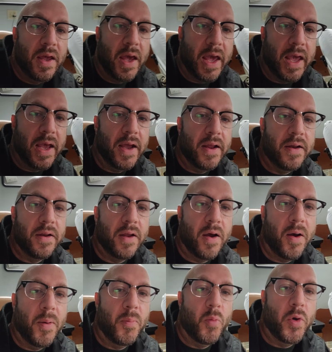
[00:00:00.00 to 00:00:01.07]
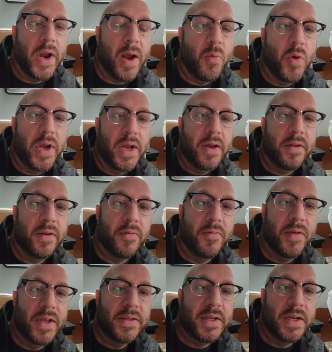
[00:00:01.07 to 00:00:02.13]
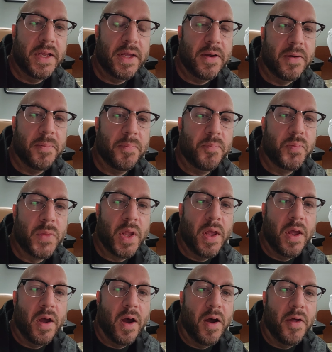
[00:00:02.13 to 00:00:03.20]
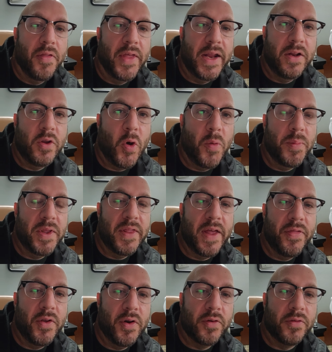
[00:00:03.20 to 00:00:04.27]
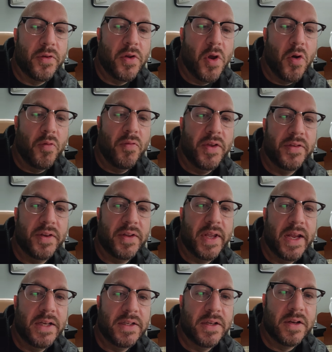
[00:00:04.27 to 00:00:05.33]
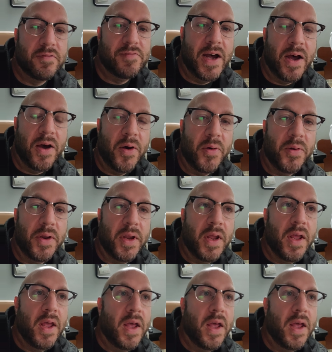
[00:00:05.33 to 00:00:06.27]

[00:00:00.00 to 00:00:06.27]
And um, when I went in to visit him, uh, they told me that there's no visitation allowed.